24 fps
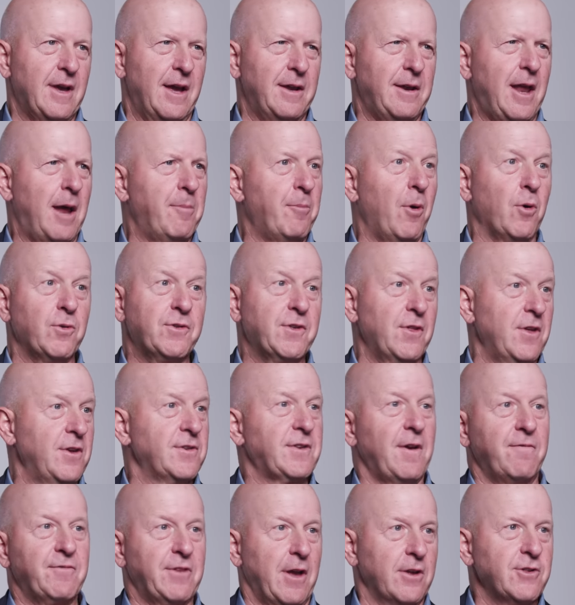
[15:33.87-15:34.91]
And most of
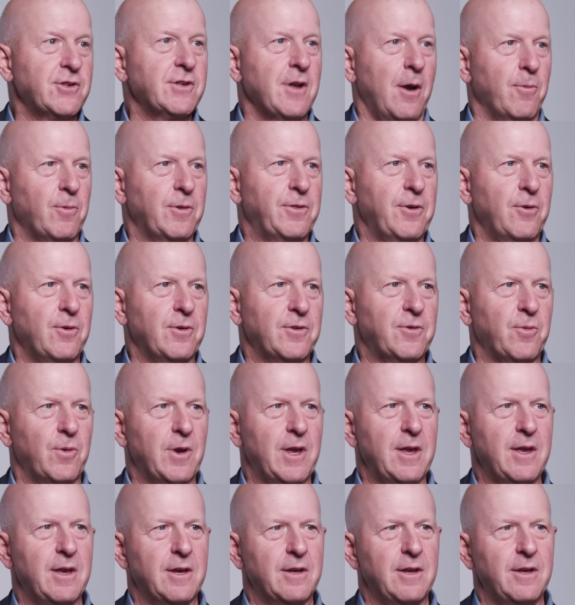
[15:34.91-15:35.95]
these I've touched on with you as
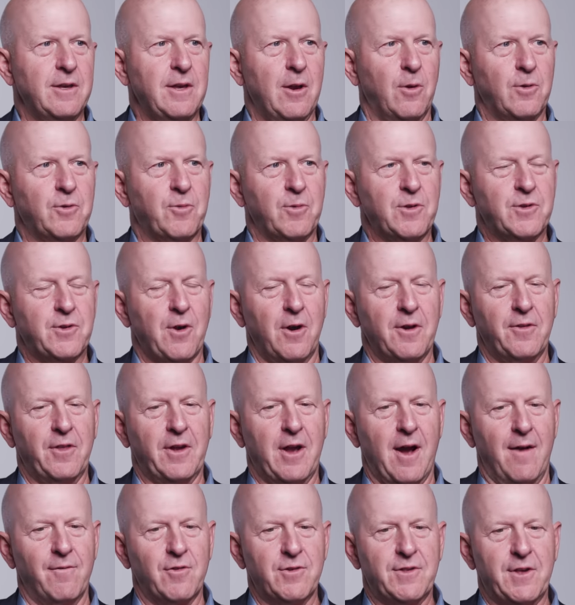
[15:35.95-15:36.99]
we, you know, as we started the
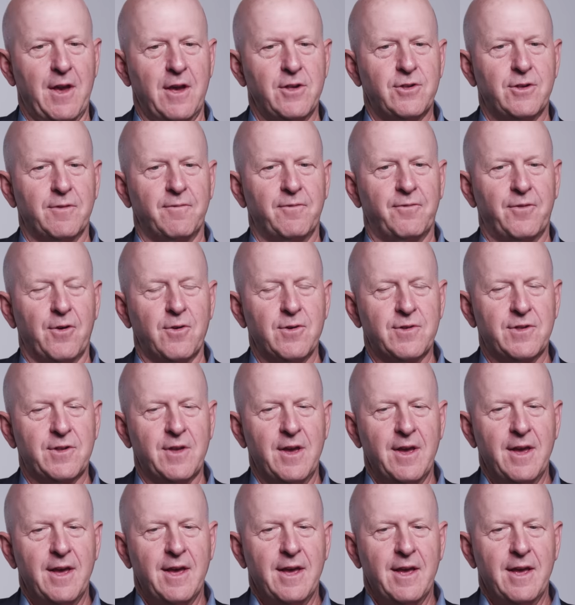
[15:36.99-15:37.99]
conversation. First,